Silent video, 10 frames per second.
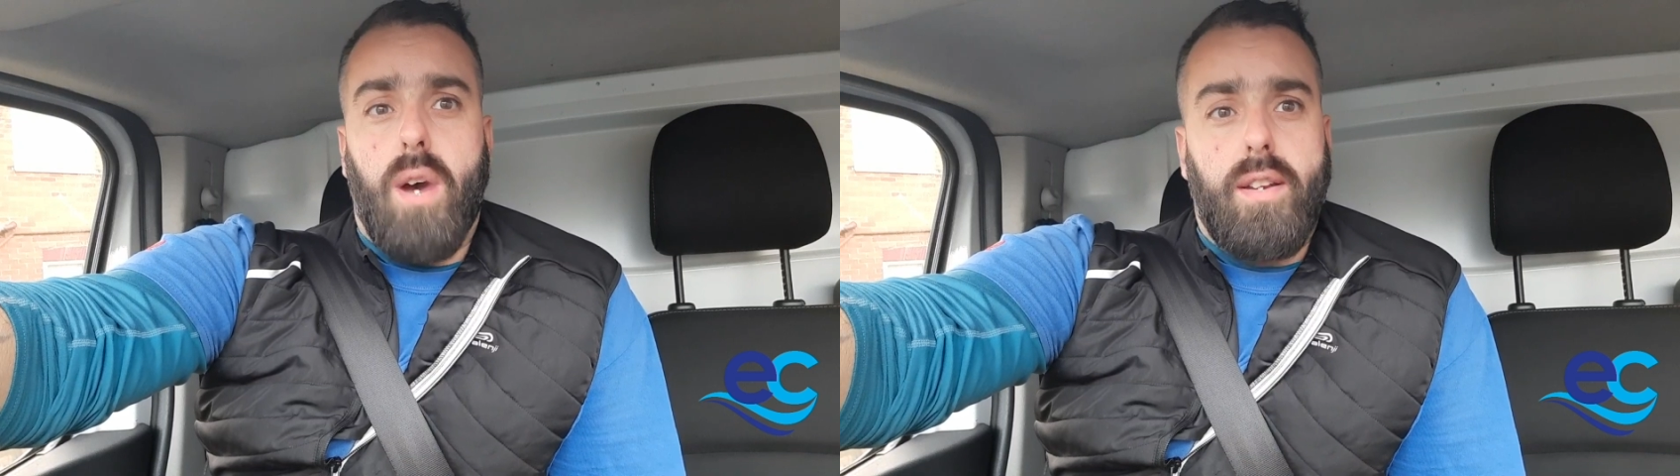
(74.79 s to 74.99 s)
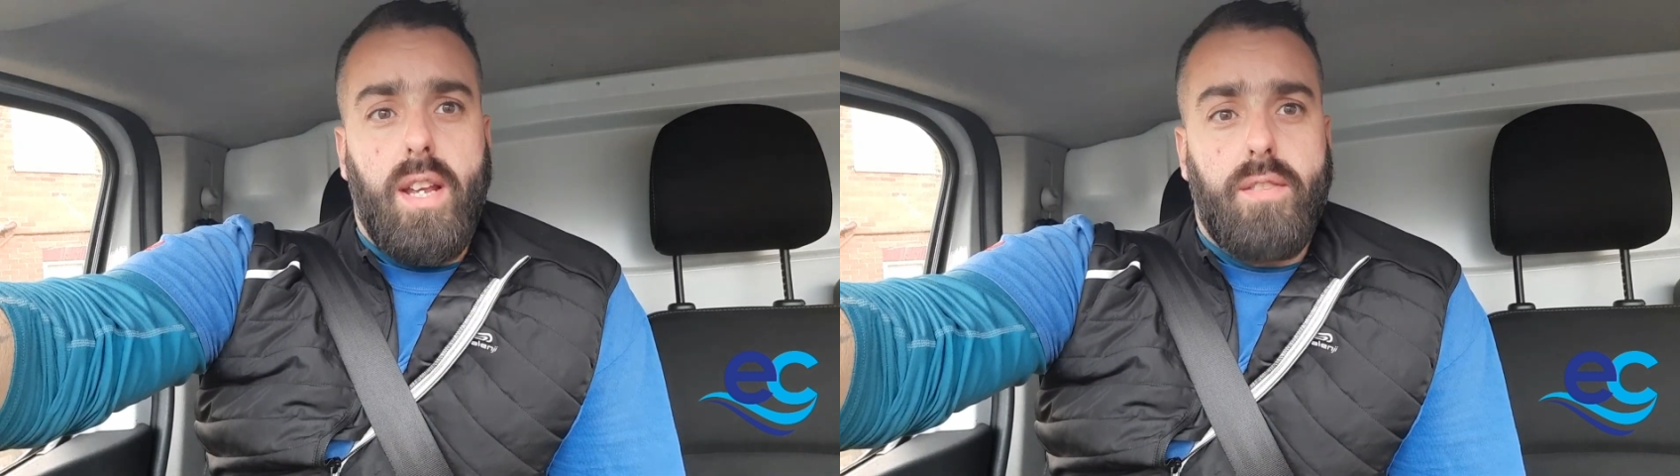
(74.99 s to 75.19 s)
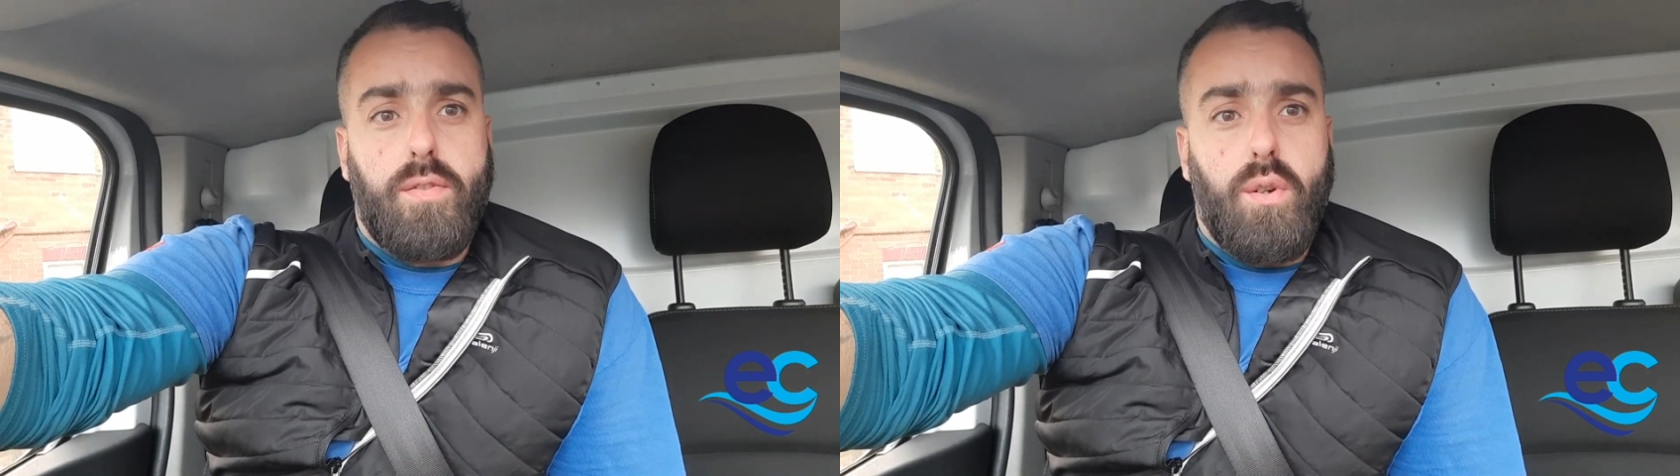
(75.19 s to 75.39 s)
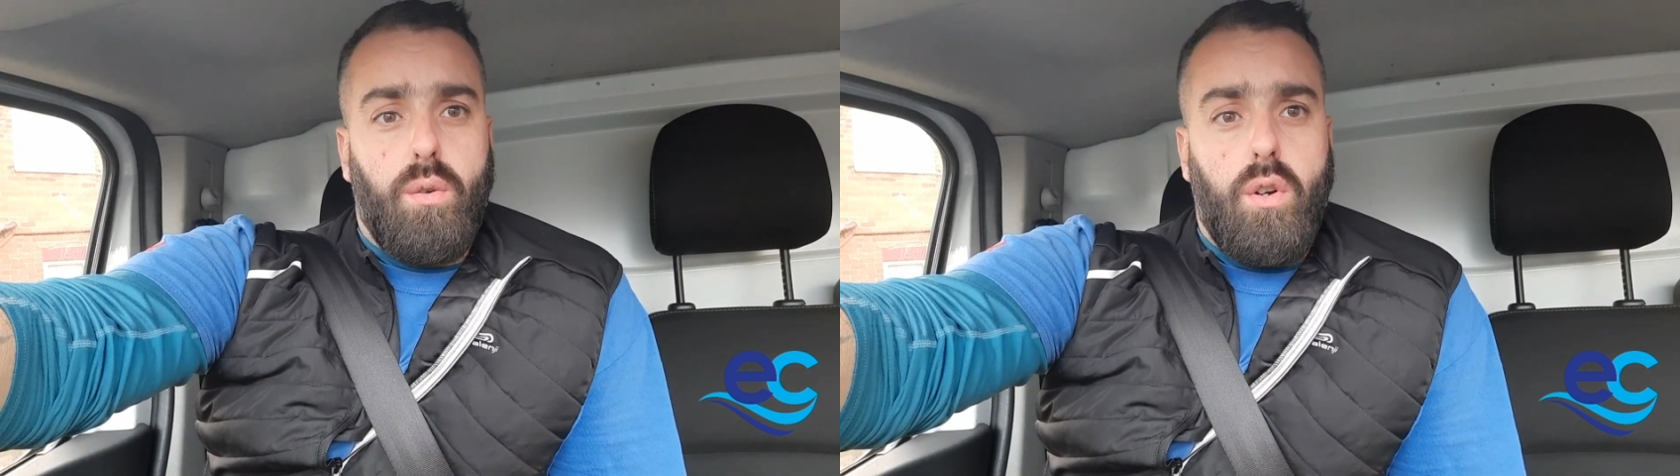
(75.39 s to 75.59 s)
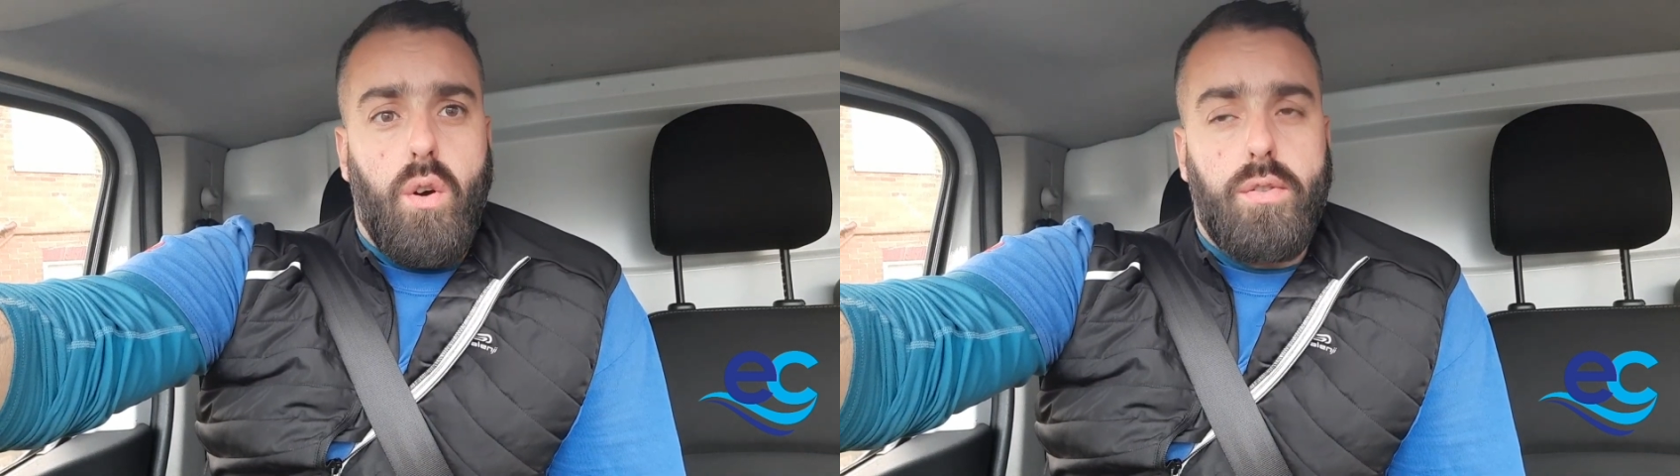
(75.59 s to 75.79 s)
My days of
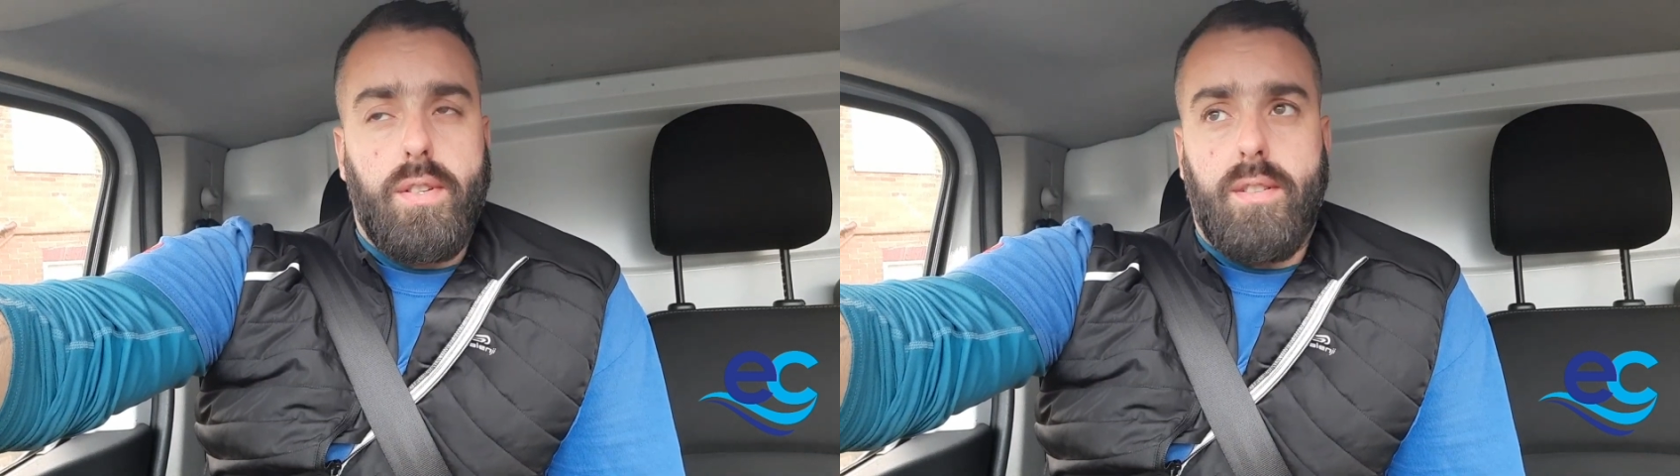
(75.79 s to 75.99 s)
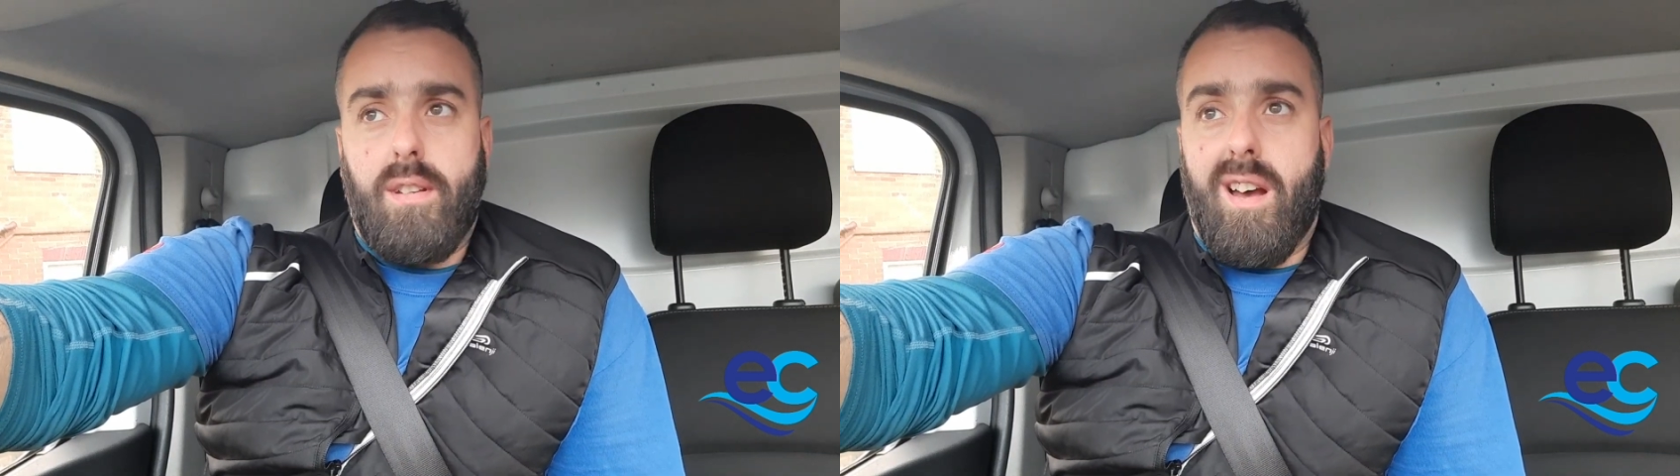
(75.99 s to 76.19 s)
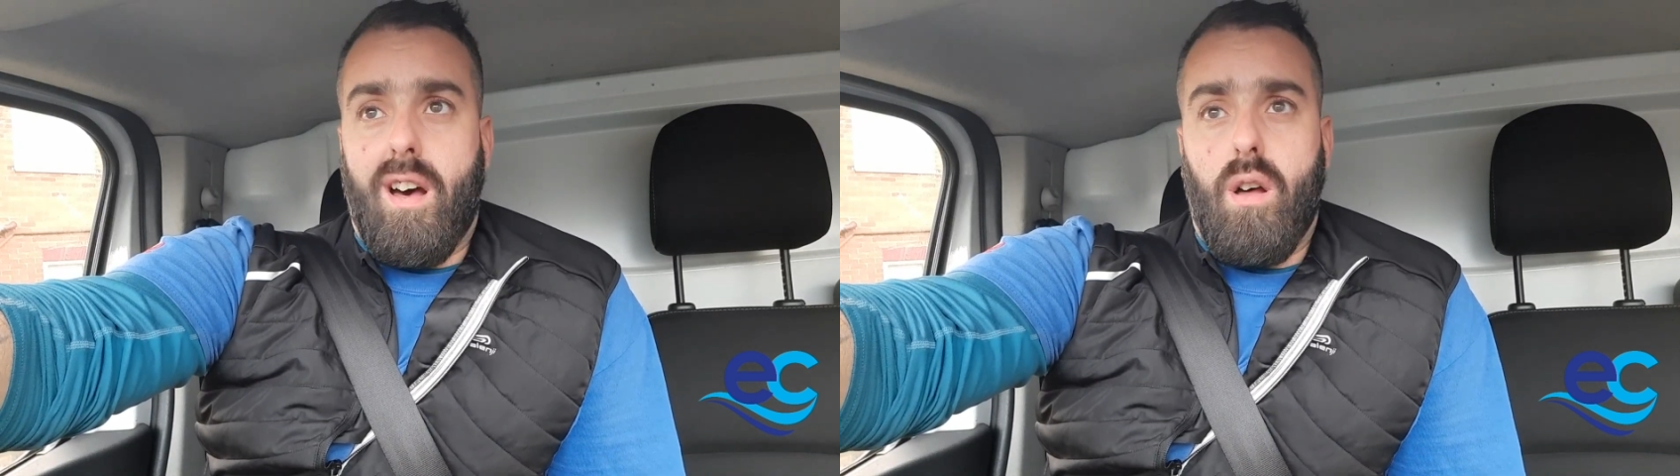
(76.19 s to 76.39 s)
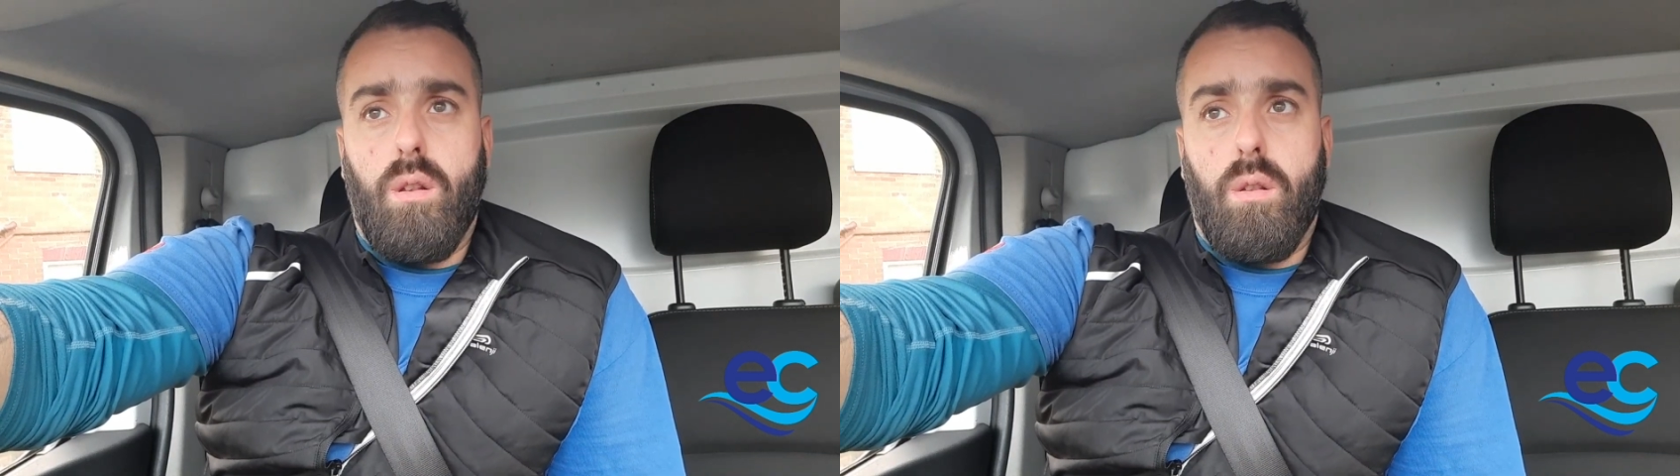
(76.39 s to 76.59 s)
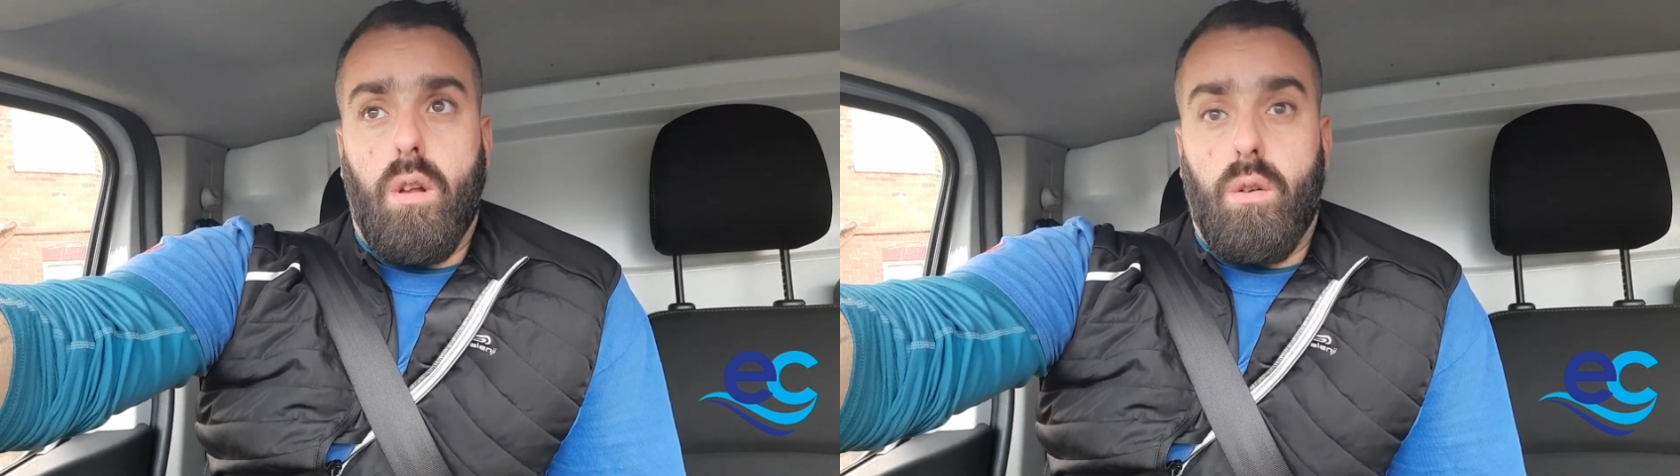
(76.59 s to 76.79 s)
assault courses are
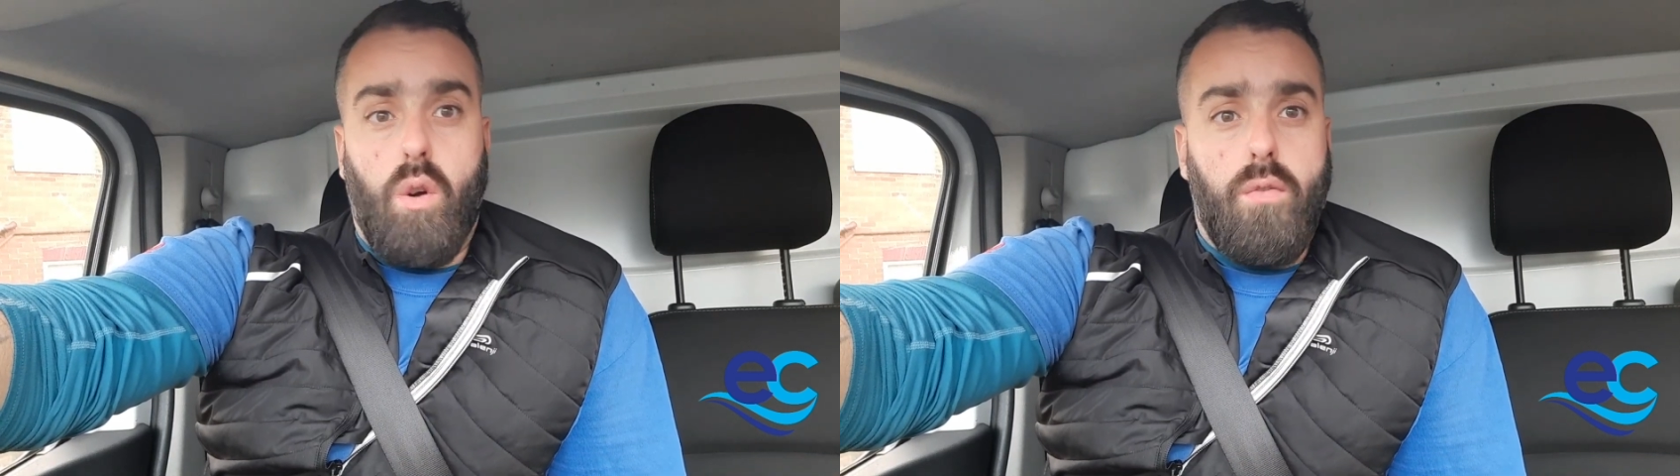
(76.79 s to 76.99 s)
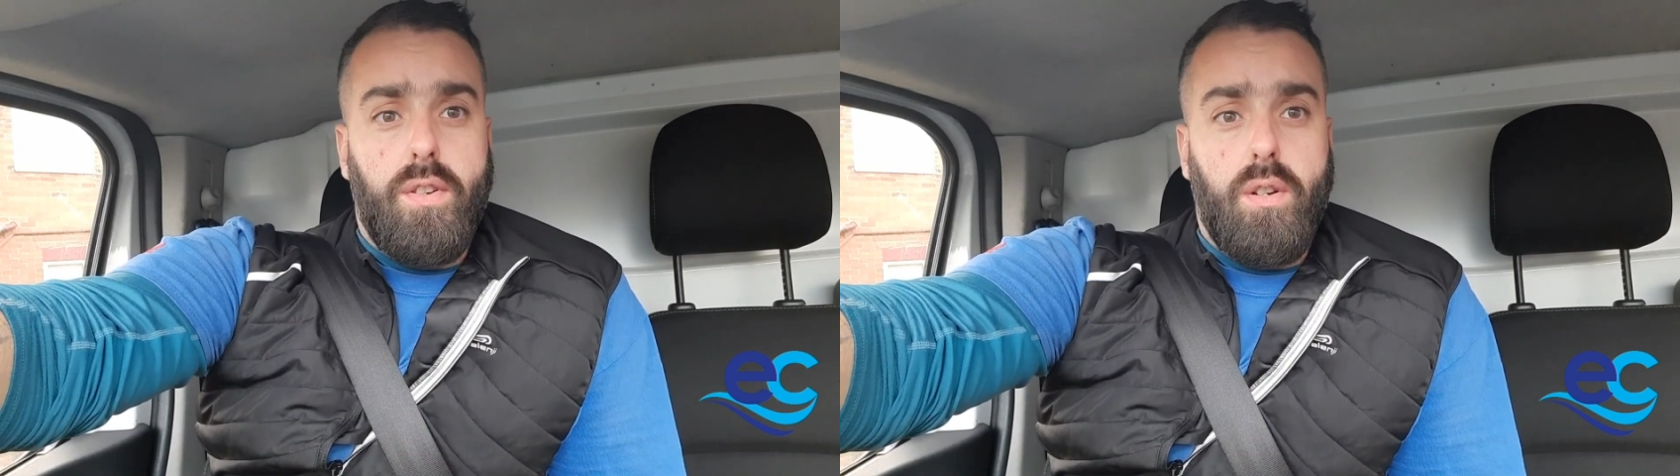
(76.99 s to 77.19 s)
long over,